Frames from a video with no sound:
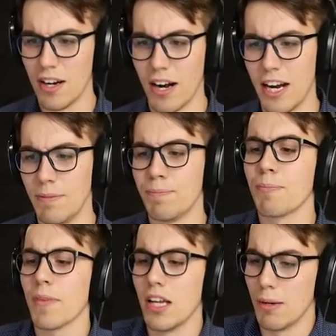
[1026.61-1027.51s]
All right,
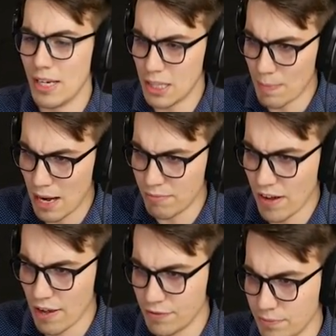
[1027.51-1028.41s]
eliminate the bottom
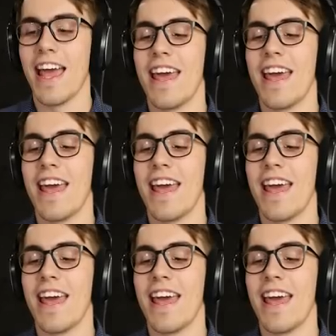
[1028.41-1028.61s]
five,